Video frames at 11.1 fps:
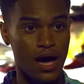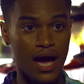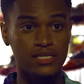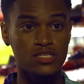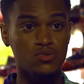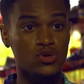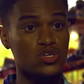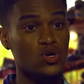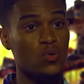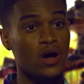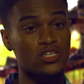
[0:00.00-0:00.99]
I just want to
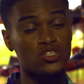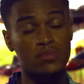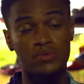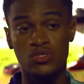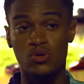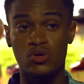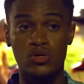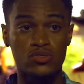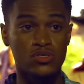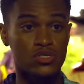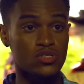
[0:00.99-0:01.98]
know why your shop is so
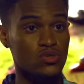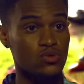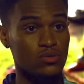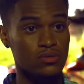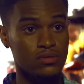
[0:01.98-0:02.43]
close to the school.